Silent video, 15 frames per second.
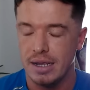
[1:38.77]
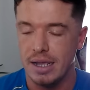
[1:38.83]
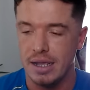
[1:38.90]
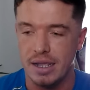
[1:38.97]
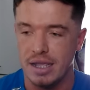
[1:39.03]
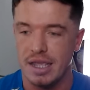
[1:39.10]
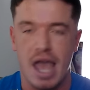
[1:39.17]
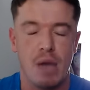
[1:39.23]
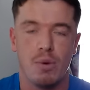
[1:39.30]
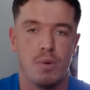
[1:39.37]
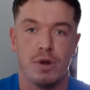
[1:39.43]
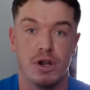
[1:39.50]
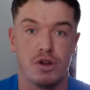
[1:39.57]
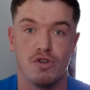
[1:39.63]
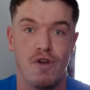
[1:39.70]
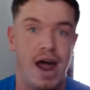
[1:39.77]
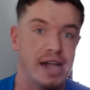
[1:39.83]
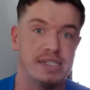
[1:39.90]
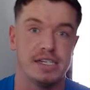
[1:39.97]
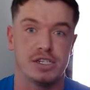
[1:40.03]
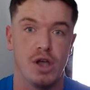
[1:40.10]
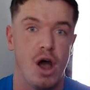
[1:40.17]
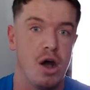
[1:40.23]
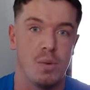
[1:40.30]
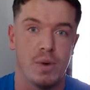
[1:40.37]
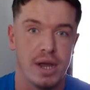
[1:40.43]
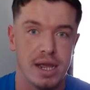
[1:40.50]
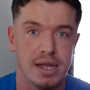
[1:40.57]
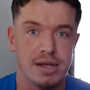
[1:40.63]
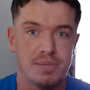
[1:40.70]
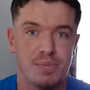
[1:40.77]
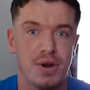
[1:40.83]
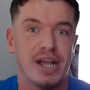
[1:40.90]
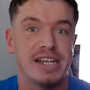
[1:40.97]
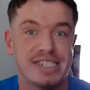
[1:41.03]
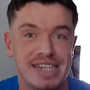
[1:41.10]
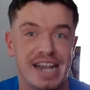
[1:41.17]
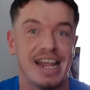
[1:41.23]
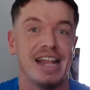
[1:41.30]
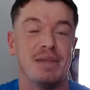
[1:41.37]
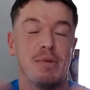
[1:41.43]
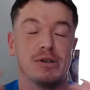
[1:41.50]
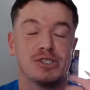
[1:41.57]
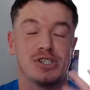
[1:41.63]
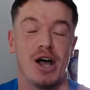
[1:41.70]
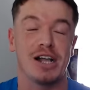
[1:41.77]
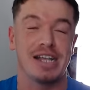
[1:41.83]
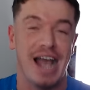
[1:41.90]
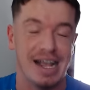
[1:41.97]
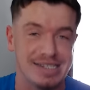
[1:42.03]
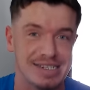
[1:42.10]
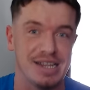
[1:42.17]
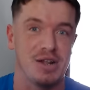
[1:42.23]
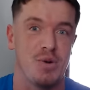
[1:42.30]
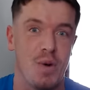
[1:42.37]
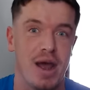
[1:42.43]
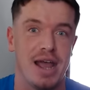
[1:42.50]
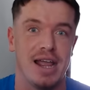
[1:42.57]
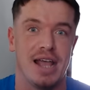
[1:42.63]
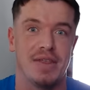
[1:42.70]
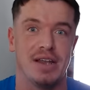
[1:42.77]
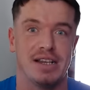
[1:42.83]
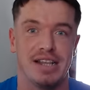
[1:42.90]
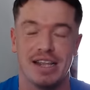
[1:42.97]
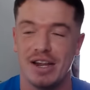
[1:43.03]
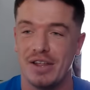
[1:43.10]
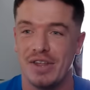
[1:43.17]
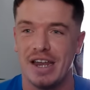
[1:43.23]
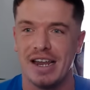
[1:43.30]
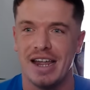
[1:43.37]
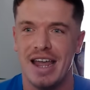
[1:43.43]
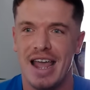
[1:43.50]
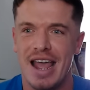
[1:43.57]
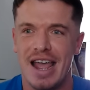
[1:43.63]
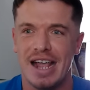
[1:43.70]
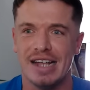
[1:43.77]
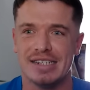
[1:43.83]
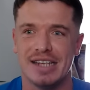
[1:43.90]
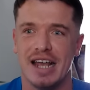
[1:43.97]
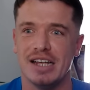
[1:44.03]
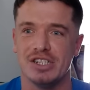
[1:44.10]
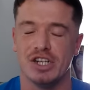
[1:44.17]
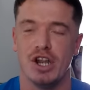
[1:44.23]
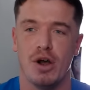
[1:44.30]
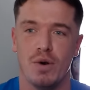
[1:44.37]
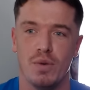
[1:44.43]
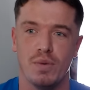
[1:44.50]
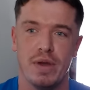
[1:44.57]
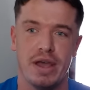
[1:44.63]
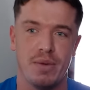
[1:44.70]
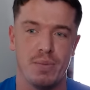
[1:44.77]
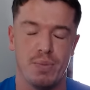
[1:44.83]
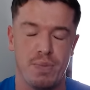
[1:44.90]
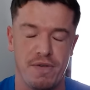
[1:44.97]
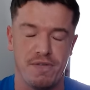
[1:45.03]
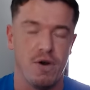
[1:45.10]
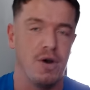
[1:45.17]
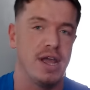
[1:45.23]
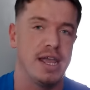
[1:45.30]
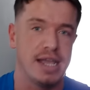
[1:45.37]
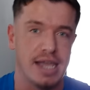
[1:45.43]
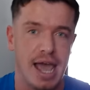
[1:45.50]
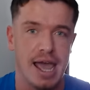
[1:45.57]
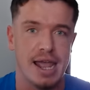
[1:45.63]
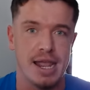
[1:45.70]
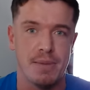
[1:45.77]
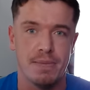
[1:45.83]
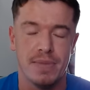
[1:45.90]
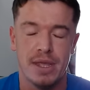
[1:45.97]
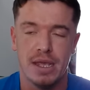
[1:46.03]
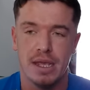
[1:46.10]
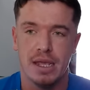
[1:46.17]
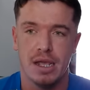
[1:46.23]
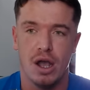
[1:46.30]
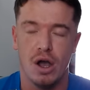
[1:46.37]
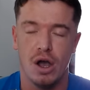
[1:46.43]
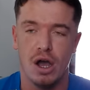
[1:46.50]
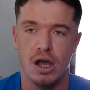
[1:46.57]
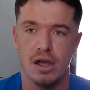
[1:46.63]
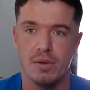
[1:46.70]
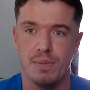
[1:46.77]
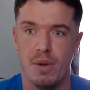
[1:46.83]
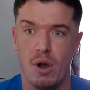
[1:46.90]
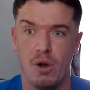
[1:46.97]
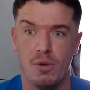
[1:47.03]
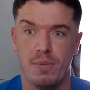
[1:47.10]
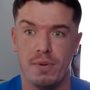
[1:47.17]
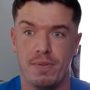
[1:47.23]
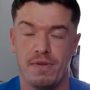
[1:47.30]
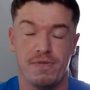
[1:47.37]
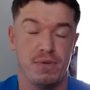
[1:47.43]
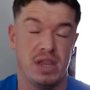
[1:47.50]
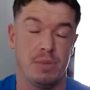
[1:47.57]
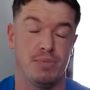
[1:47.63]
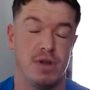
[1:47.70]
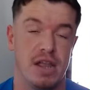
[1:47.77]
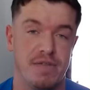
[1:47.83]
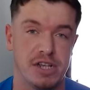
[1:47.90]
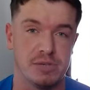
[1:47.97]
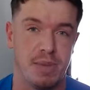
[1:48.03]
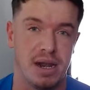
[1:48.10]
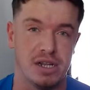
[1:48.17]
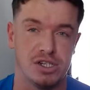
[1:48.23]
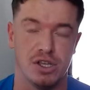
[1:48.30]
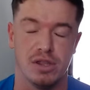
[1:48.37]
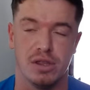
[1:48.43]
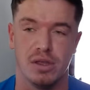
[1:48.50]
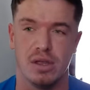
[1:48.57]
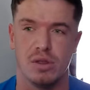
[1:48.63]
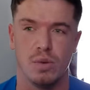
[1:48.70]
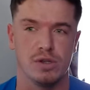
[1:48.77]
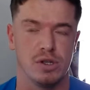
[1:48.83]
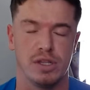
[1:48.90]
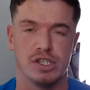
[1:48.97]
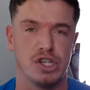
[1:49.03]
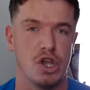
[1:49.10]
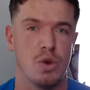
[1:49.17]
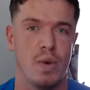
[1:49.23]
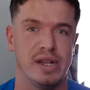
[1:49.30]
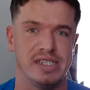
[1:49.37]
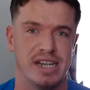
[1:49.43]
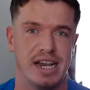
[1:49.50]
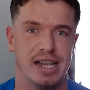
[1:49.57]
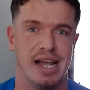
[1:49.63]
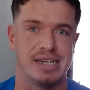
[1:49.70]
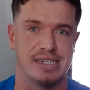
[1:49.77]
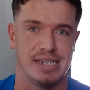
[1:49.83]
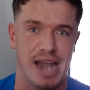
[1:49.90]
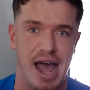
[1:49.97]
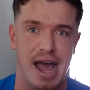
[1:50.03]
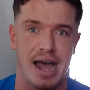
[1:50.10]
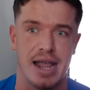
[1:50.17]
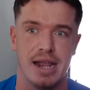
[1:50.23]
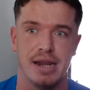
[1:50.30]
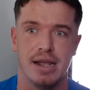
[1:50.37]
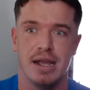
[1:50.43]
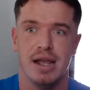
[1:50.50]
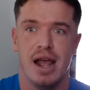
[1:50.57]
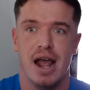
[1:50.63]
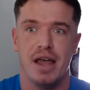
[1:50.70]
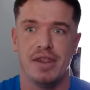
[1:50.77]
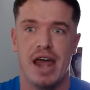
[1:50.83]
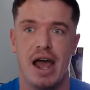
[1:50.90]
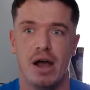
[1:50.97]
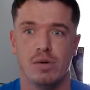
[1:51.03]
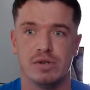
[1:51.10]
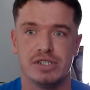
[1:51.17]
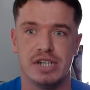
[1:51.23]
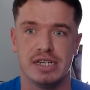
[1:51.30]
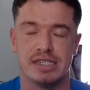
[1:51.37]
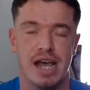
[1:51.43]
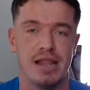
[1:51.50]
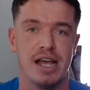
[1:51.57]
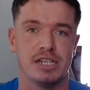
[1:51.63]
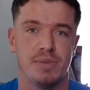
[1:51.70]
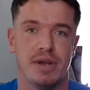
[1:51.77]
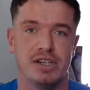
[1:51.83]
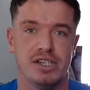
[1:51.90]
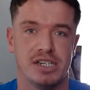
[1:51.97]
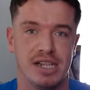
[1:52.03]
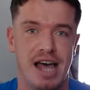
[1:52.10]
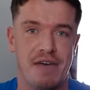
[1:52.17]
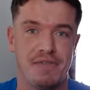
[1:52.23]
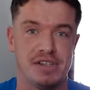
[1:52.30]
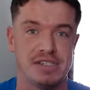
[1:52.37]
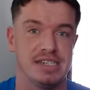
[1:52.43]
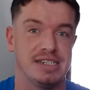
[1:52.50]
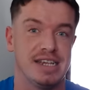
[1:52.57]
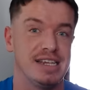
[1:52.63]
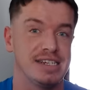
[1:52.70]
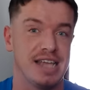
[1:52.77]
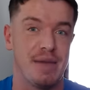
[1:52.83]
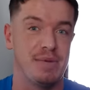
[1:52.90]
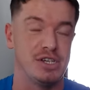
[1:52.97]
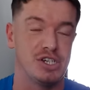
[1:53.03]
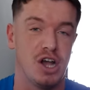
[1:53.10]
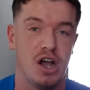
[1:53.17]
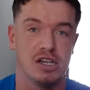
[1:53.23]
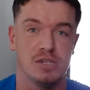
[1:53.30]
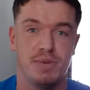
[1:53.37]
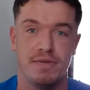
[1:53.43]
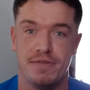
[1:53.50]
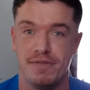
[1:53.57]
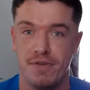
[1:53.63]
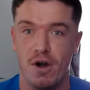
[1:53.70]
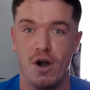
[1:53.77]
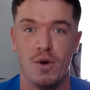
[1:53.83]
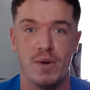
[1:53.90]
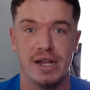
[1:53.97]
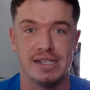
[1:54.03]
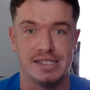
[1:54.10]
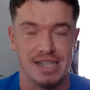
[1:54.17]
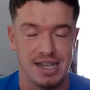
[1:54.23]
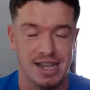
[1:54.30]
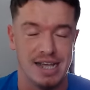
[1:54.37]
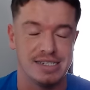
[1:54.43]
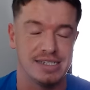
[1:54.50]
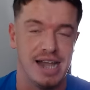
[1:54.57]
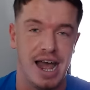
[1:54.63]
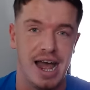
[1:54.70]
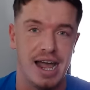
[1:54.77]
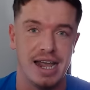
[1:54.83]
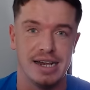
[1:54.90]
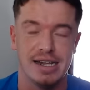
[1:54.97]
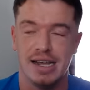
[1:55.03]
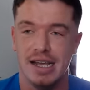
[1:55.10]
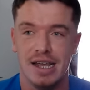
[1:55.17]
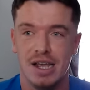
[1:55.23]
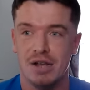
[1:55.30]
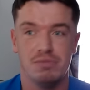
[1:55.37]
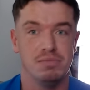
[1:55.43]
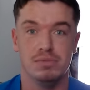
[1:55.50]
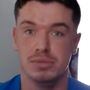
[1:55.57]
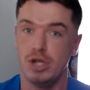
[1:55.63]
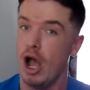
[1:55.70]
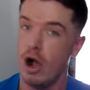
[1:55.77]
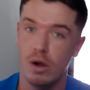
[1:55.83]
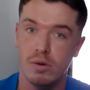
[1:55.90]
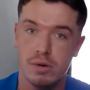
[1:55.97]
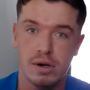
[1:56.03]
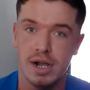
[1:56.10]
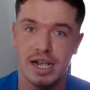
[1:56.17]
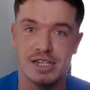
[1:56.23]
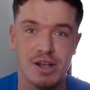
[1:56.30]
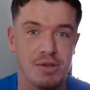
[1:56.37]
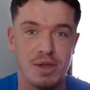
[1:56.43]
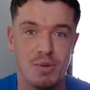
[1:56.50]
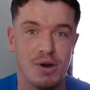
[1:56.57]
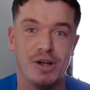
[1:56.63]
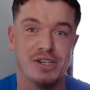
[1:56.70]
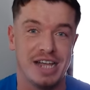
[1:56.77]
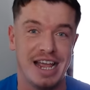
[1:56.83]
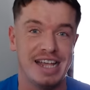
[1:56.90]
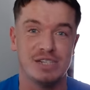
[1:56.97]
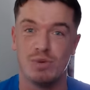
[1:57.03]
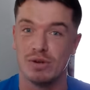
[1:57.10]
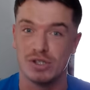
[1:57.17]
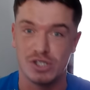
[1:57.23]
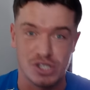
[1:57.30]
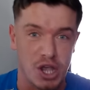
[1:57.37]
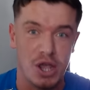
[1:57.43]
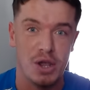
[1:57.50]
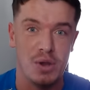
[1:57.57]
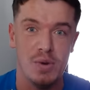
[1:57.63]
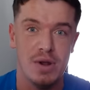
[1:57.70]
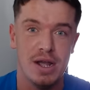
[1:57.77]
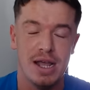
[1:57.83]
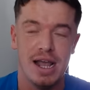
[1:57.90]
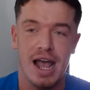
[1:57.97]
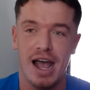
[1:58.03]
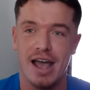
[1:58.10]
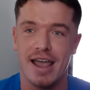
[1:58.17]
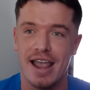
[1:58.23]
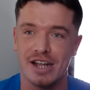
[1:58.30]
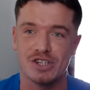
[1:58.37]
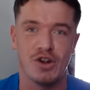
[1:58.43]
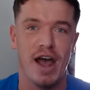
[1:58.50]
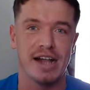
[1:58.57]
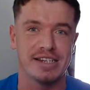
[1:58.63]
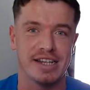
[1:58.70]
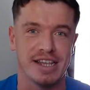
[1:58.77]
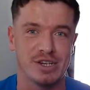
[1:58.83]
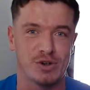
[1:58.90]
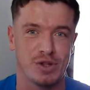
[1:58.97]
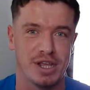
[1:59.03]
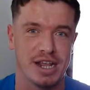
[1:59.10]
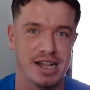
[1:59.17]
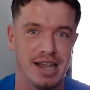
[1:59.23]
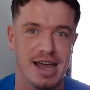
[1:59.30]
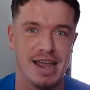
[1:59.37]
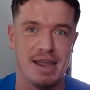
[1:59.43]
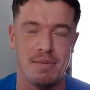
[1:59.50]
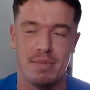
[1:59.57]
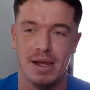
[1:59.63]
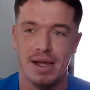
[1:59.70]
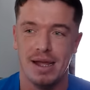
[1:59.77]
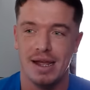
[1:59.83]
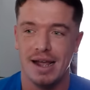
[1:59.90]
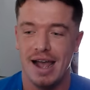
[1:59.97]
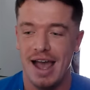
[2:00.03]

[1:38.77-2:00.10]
yeah, we're in a crisis, aren't we? But he said it in the most sarcastic way. And then he says, you know, before he came, or the previous manager, there was only 2 wins in the last 9. Now, since that last manager's left and since he's came in charge, there's been 4 wins in the last 9. No, he's only won. He's won 2. He tried to literally claim